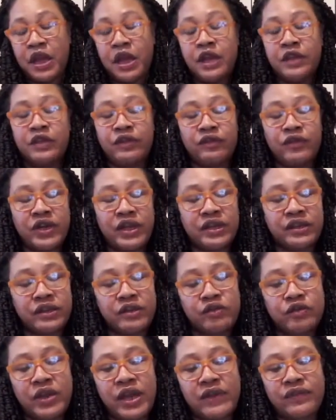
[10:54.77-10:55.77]
The reason
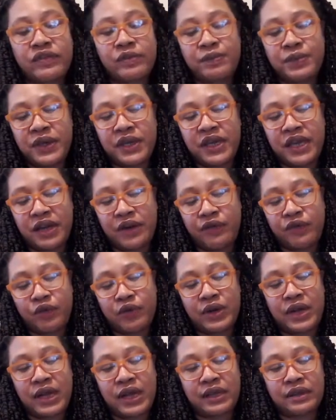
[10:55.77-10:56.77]
you have to be careful
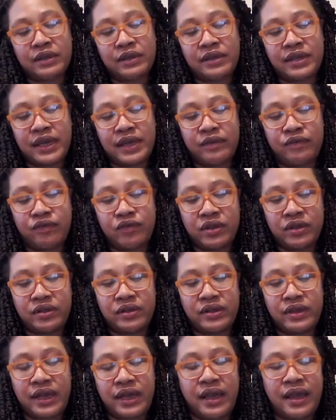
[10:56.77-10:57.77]
not to take
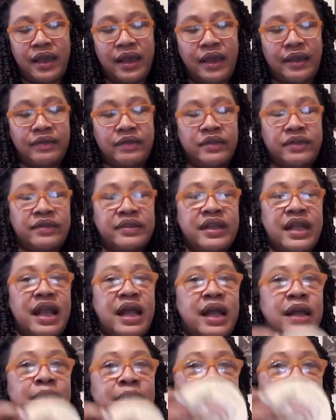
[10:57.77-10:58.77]
risks at this time,